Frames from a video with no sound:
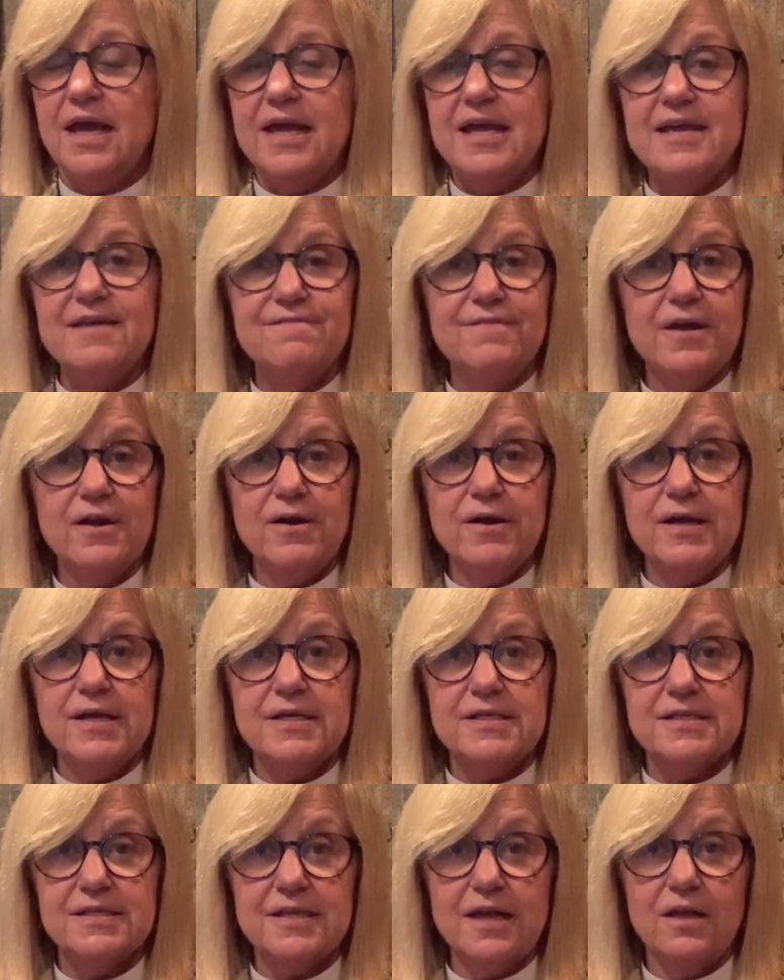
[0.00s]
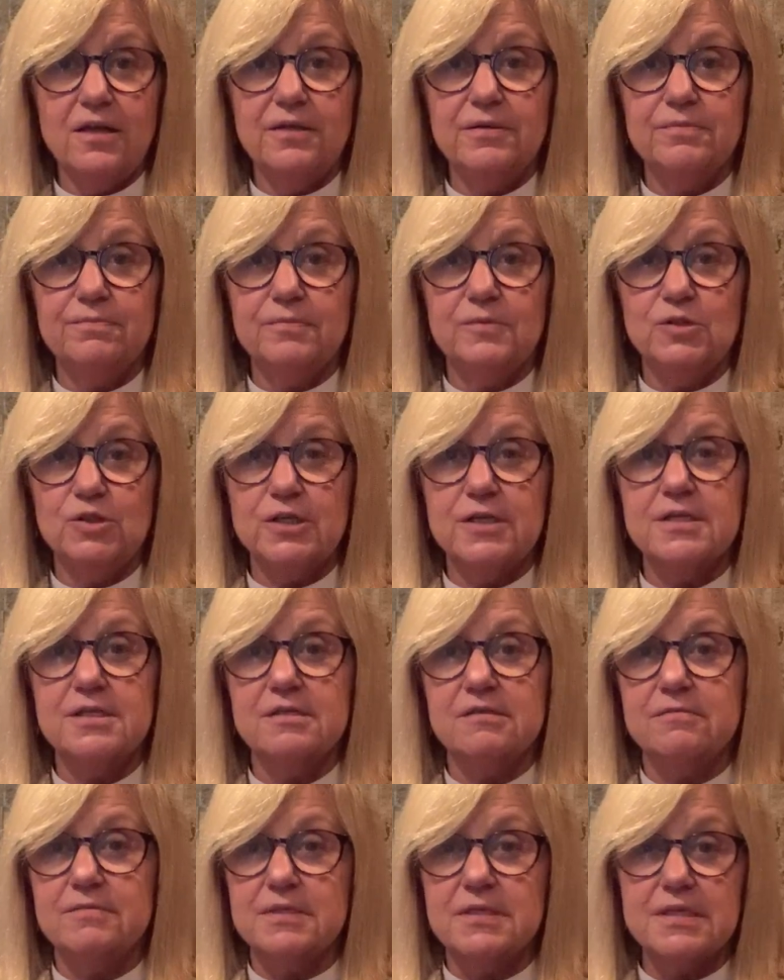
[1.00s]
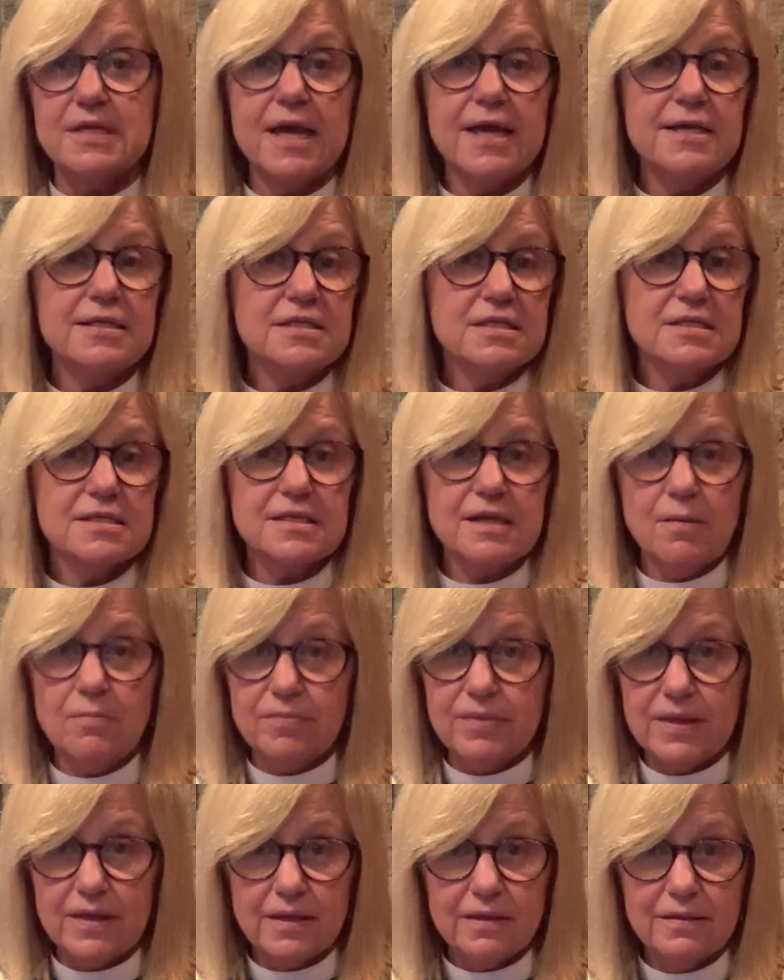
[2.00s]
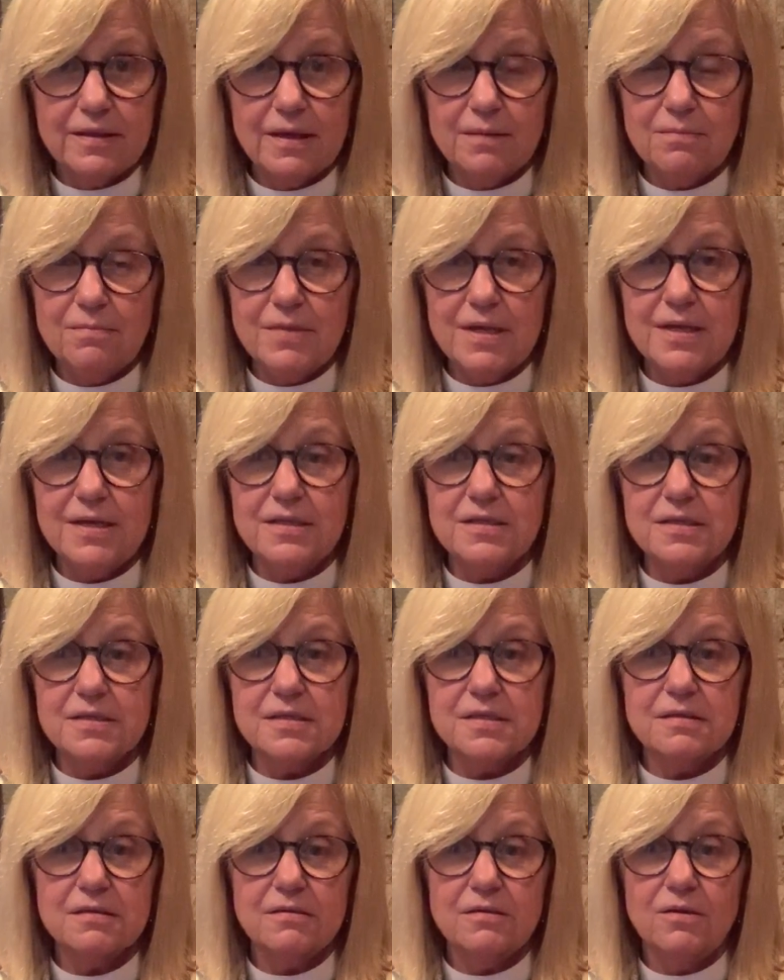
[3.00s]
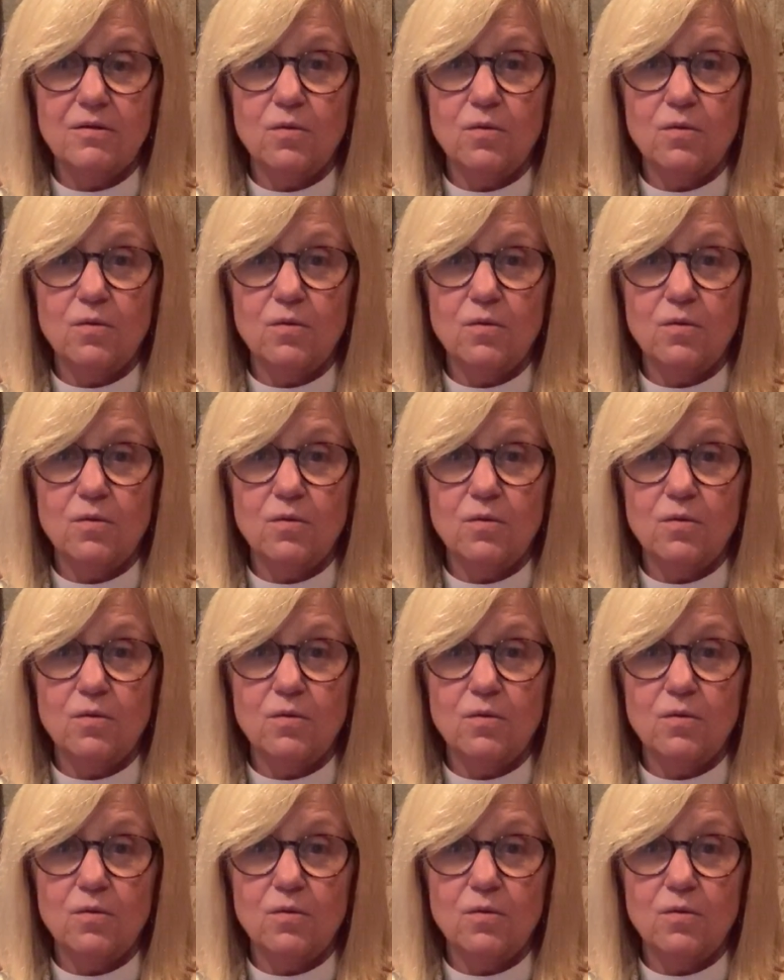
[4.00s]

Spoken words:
he very seldom just says something that means